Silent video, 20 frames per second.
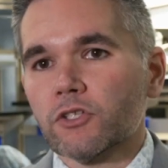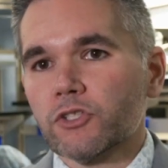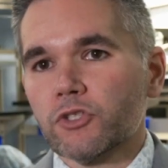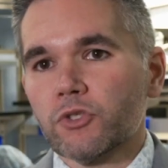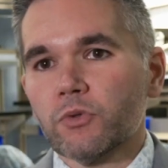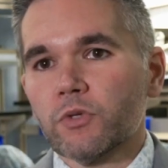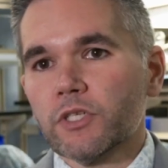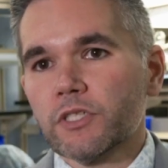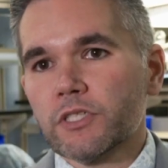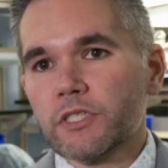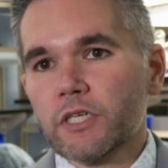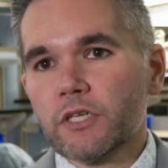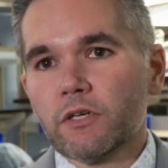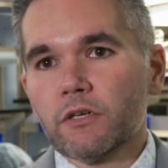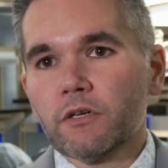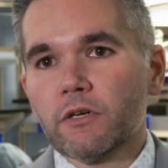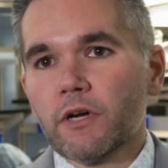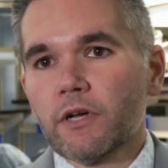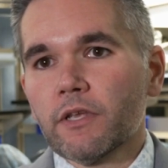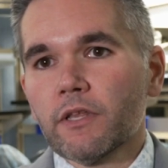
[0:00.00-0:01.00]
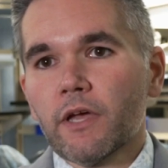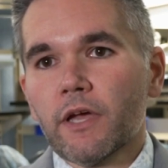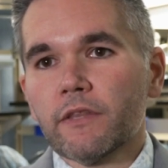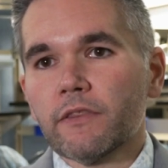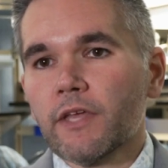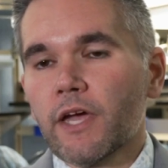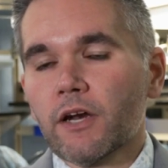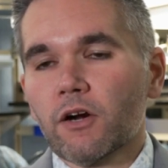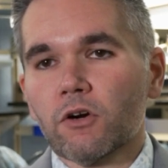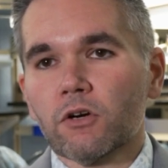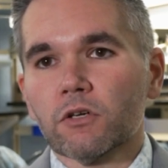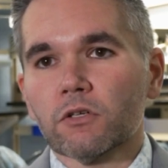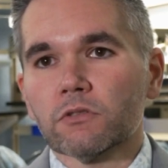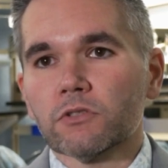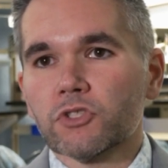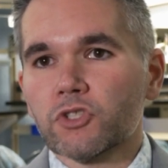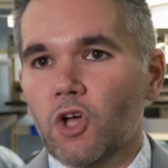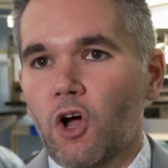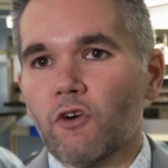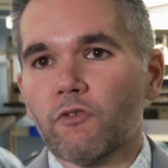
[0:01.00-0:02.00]
students here that are
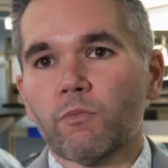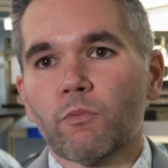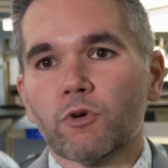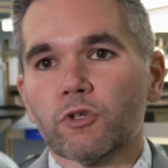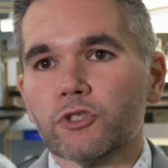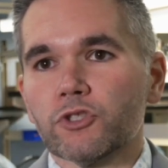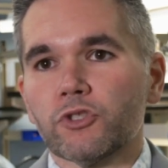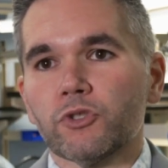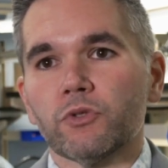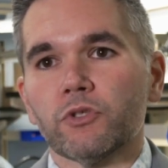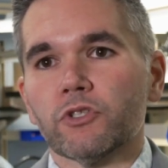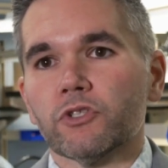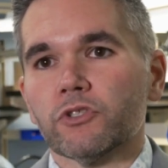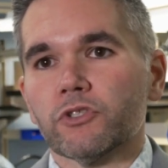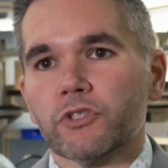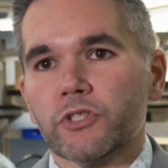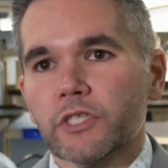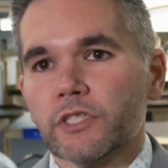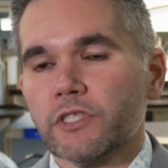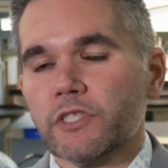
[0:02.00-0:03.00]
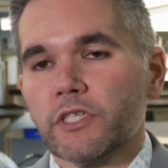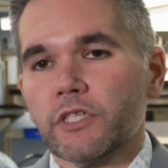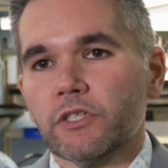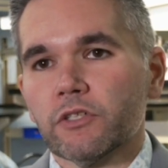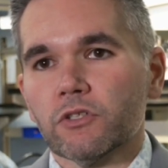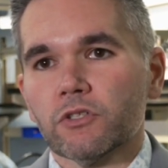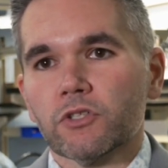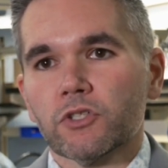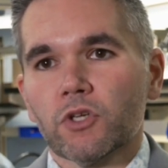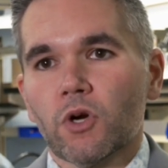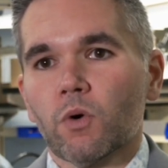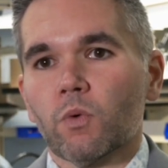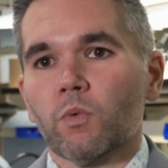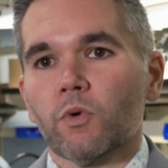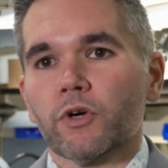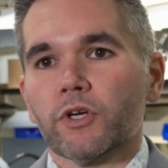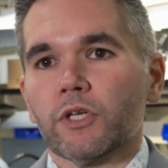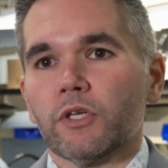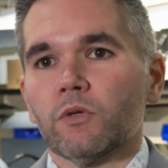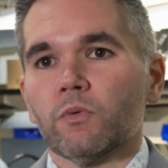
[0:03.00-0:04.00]
sophomores, juniors, and seniors are
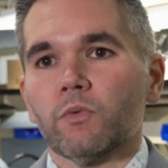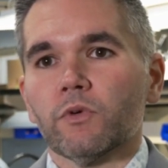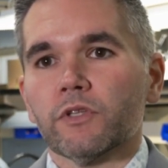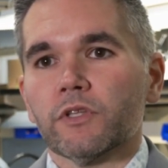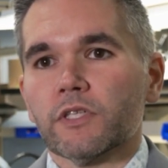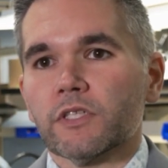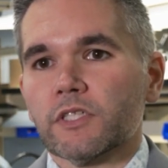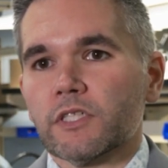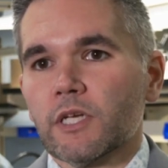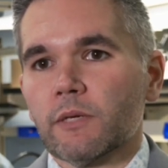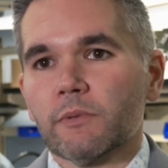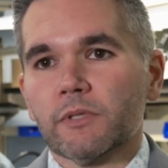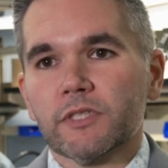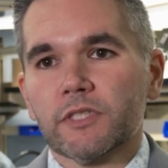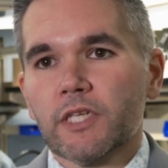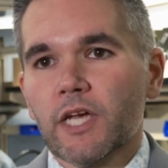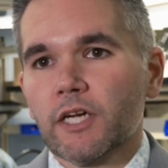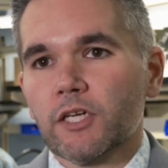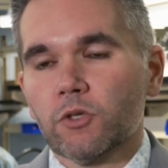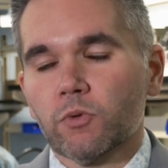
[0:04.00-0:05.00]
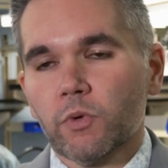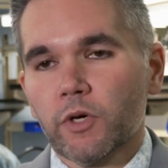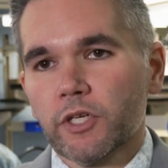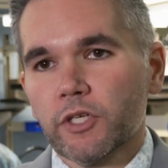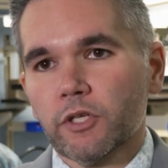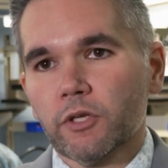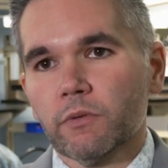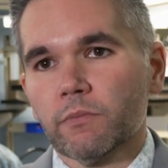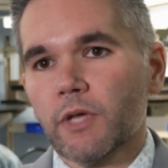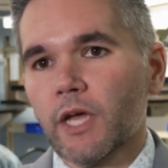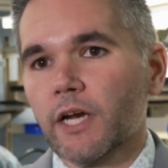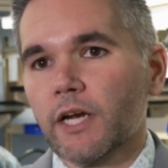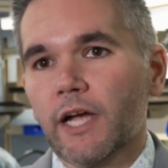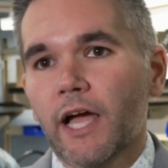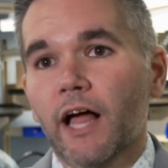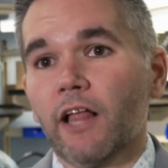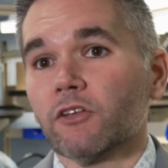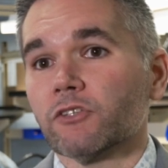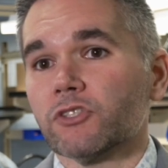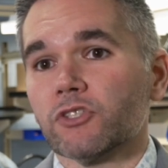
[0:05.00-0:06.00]
working with the same exact curriculum that a
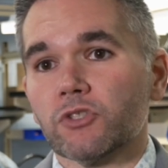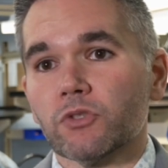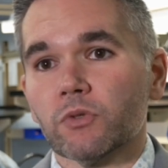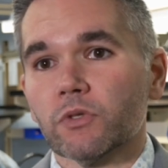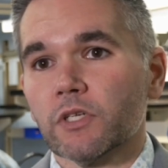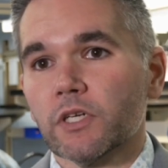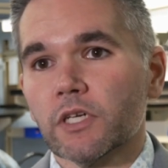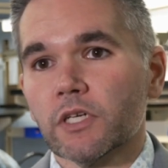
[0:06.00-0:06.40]
college student